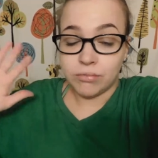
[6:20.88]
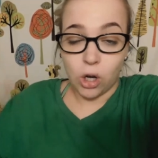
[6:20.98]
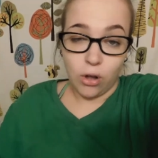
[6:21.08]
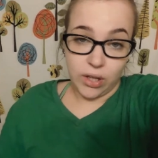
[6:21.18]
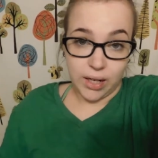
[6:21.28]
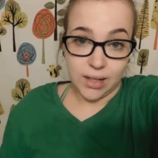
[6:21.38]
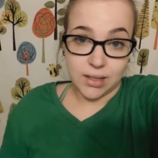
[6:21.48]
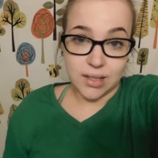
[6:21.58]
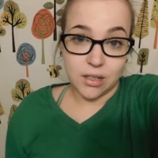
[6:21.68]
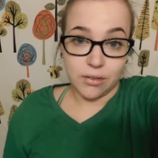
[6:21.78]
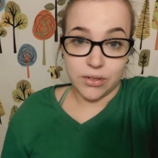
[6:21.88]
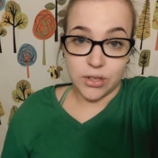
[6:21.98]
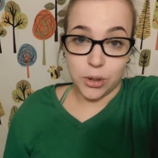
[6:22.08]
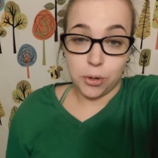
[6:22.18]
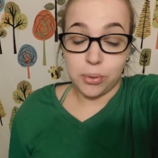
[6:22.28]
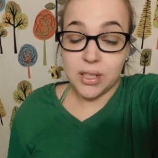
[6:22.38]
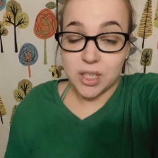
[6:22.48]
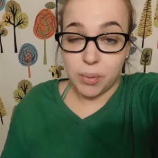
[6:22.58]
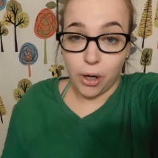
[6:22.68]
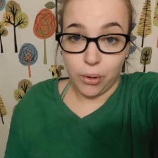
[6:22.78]
all that kind of stuff. So please
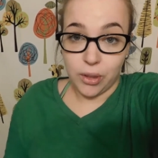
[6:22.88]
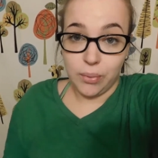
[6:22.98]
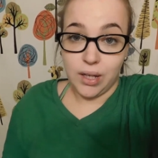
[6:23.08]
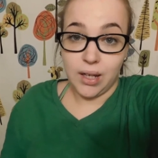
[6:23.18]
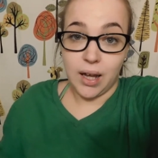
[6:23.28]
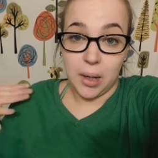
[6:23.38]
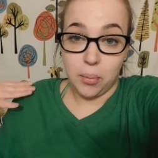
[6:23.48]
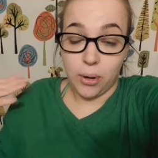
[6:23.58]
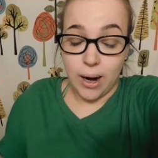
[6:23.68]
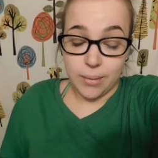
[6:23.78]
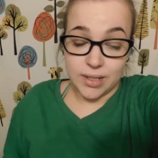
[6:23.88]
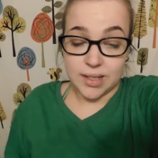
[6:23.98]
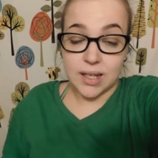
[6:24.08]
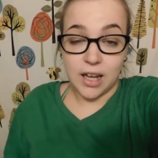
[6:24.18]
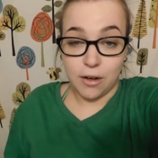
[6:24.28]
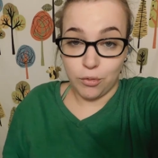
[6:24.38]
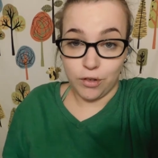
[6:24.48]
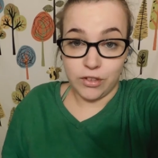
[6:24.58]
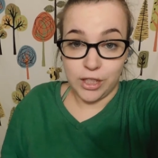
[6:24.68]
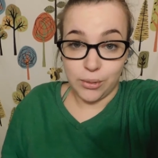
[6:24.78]
bear with me. I promise I have more
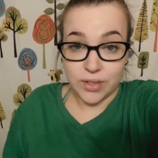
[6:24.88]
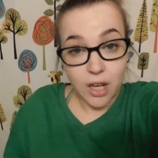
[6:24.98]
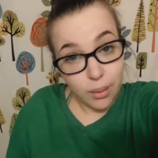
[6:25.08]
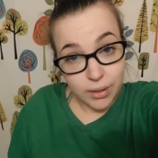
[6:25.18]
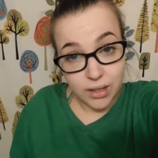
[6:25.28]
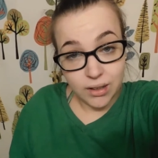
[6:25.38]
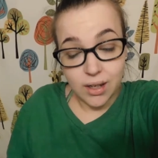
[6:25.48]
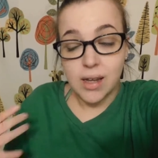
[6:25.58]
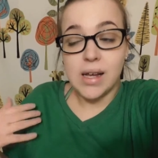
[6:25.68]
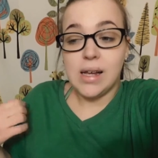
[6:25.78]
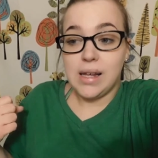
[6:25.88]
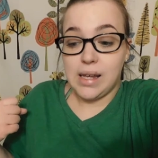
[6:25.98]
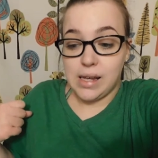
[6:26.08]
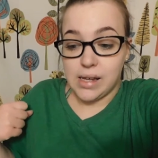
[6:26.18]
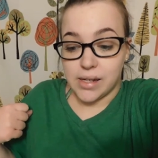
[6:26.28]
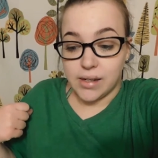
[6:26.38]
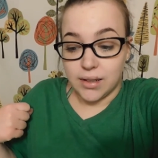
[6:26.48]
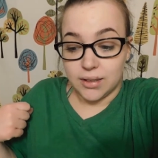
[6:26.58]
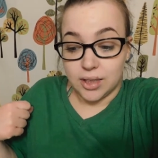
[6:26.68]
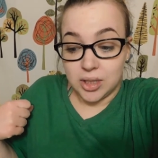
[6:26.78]
videos coming
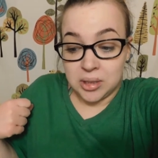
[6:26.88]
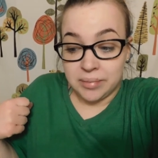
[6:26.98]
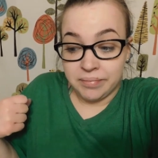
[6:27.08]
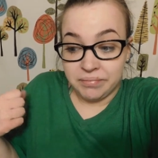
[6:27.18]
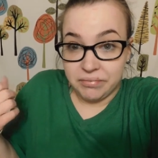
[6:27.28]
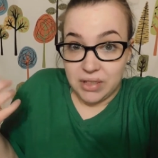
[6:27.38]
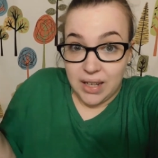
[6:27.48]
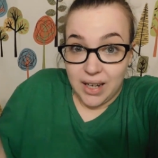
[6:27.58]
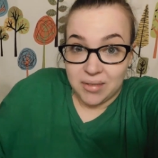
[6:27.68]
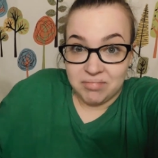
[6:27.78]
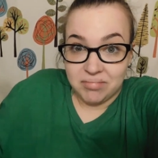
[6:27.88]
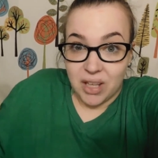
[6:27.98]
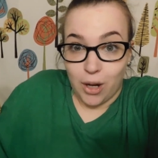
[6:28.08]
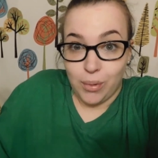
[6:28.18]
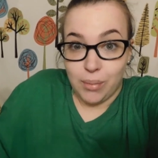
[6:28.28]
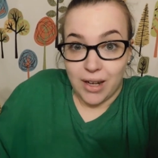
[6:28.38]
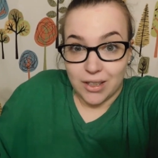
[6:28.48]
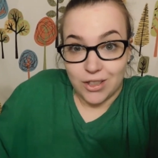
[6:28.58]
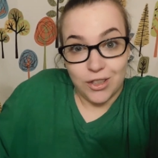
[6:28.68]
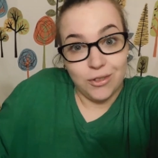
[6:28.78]
and yeah, I'll be back
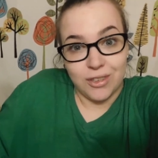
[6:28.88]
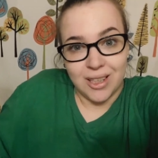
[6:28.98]
soon.